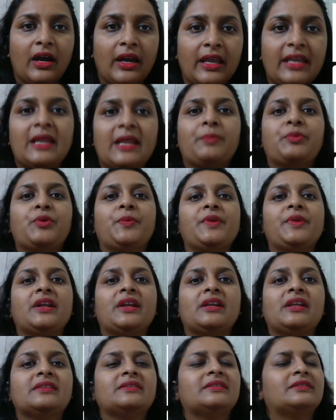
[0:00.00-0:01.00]

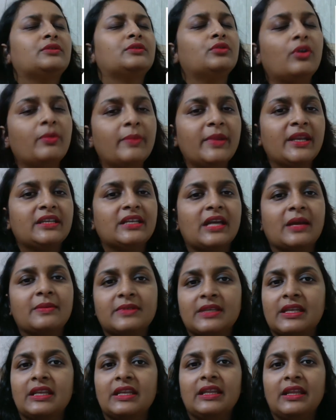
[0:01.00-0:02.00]
inappropriateness so many times
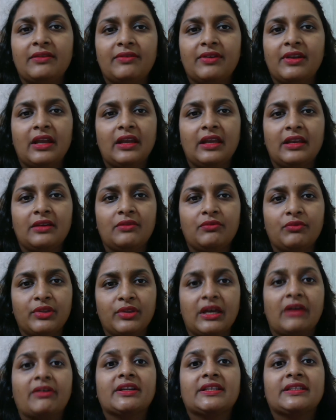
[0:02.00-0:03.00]
in even in with
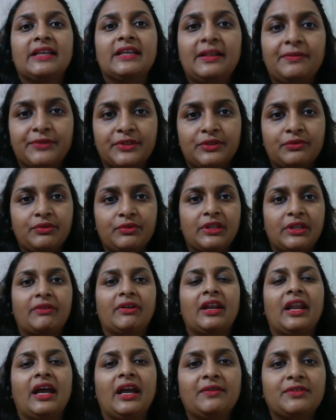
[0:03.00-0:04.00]
ourselves, with our
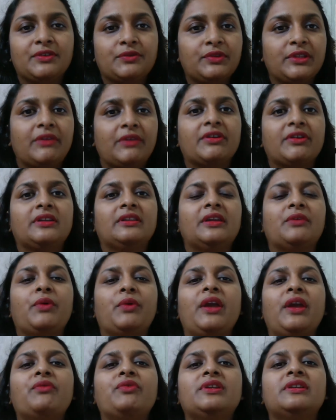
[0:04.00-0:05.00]
lives, with our the
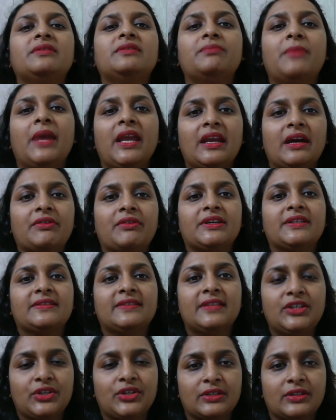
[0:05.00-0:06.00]
way we make our
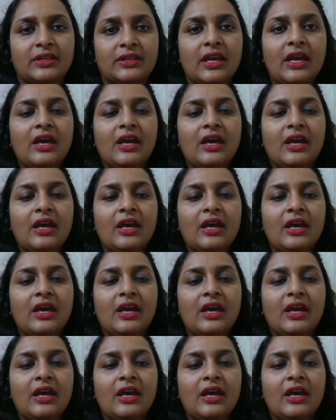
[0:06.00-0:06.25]
decisions.